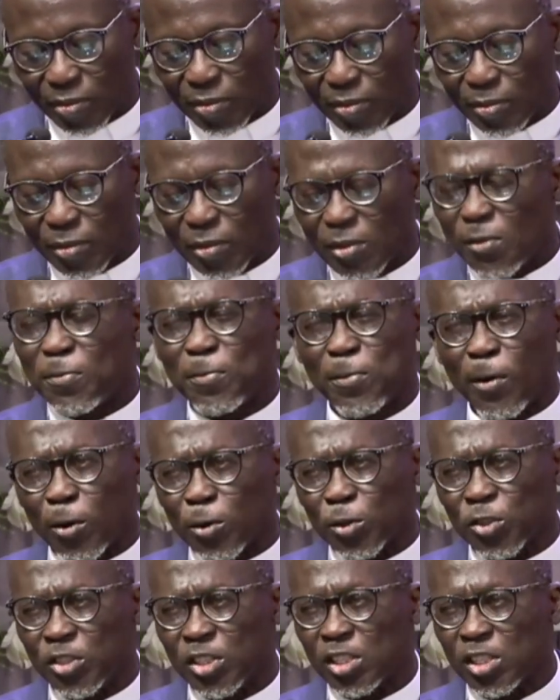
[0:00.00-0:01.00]
False
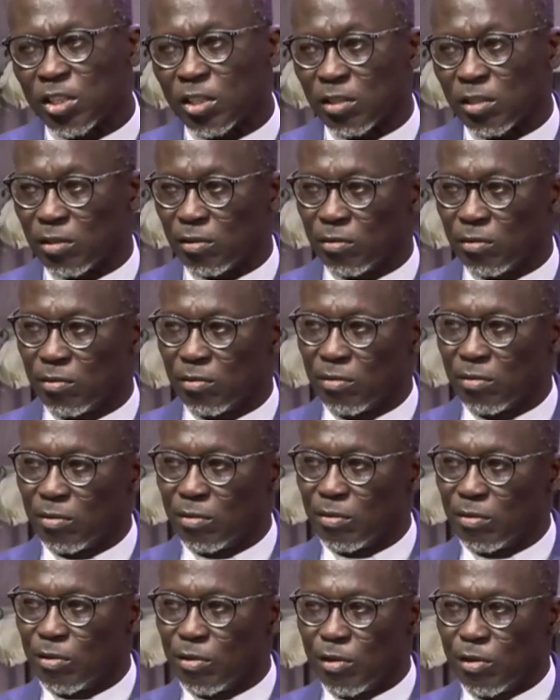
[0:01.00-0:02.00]
teaching.
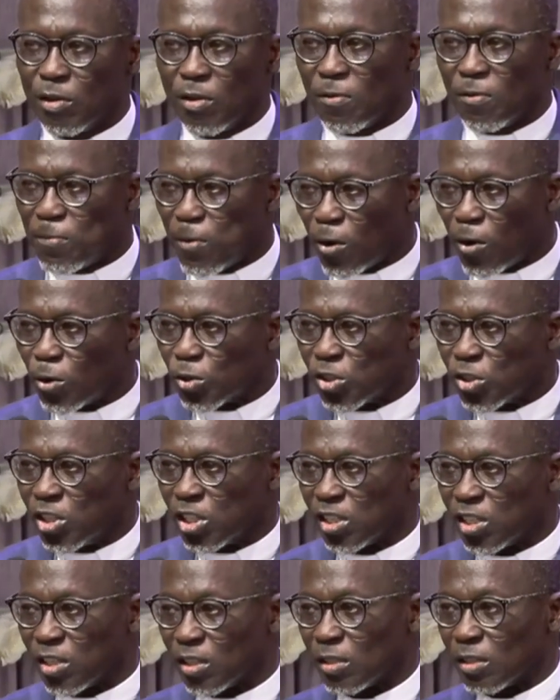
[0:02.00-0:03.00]
False teaching.
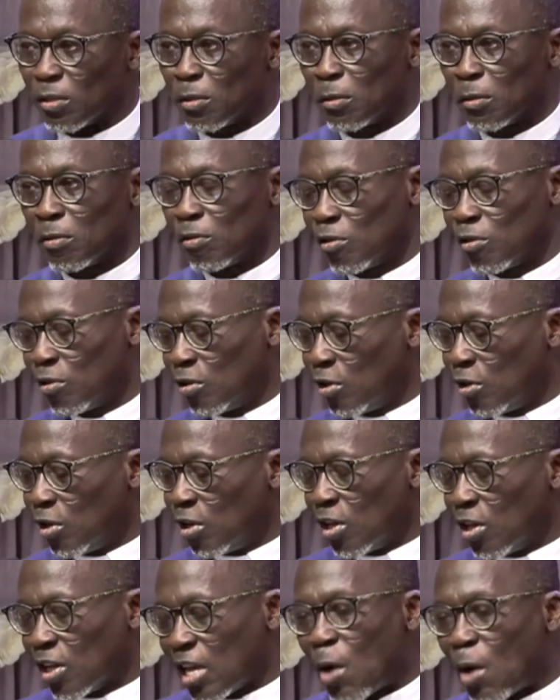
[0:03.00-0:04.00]

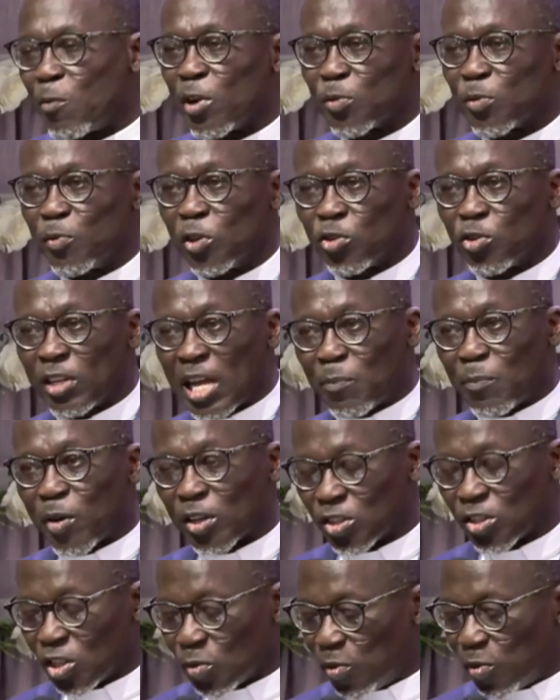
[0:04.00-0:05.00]
Come with me to that
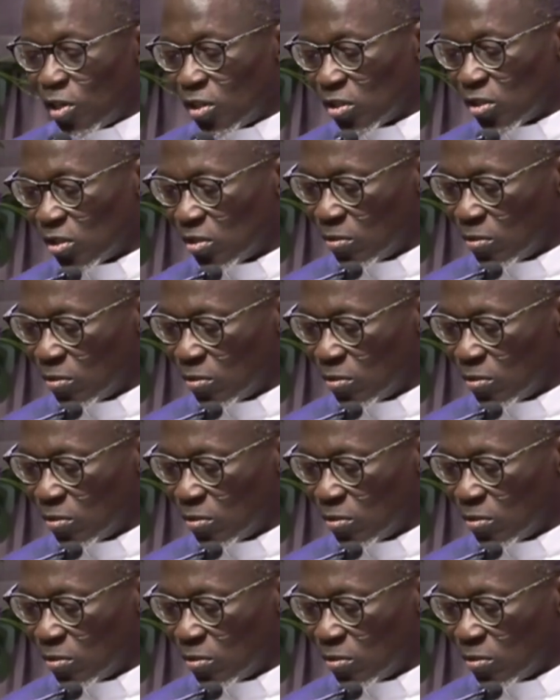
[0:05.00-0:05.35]
passage, please.